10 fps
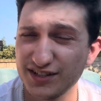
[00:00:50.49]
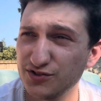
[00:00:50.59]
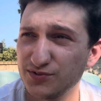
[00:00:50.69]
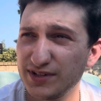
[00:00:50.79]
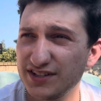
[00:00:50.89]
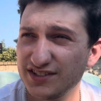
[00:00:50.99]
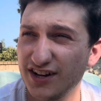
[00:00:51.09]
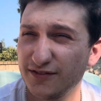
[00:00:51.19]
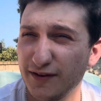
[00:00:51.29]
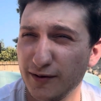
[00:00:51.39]
I was reading
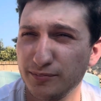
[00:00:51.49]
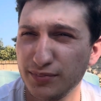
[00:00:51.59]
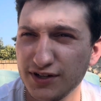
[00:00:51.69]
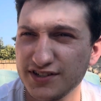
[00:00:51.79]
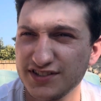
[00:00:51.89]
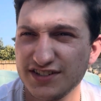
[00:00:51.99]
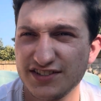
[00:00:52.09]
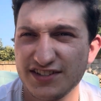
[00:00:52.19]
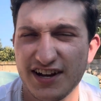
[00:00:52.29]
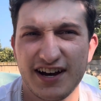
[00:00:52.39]
self-help books and
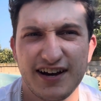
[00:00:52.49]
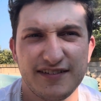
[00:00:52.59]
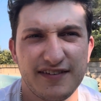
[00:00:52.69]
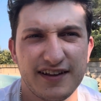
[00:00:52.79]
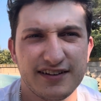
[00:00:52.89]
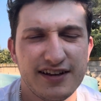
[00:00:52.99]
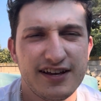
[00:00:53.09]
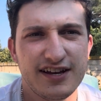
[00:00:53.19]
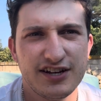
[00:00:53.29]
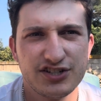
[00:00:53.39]
stuff and
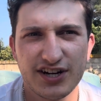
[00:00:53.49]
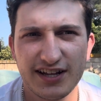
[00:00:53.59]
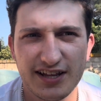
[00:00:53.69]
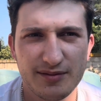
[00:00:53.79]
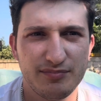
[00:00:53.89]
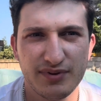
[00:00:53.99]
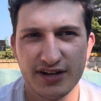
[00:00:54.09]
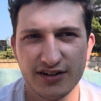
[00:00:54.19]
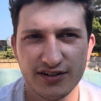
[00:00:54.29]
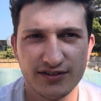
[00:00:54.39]
trying to get a
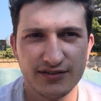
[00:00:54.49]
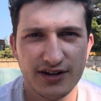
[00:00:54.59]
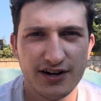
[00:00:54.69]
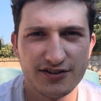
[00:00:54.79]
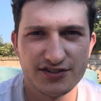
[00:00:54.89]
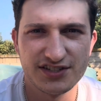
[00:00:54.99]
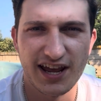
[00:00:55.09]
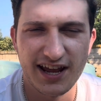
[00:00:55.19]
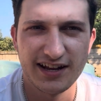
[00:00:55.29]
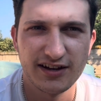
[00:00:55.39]
better
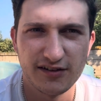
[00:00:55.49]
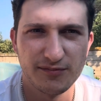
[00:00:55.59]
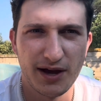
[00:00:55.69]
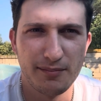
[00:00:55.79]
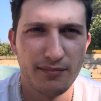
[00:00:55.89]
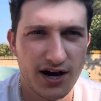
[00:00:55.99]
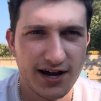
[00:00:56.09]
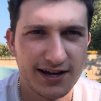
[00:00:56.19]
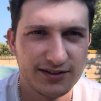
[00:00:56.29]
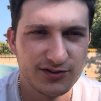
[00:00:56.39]
understanding of my
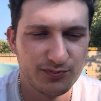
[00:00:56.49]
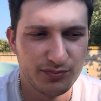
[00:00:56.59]
mind.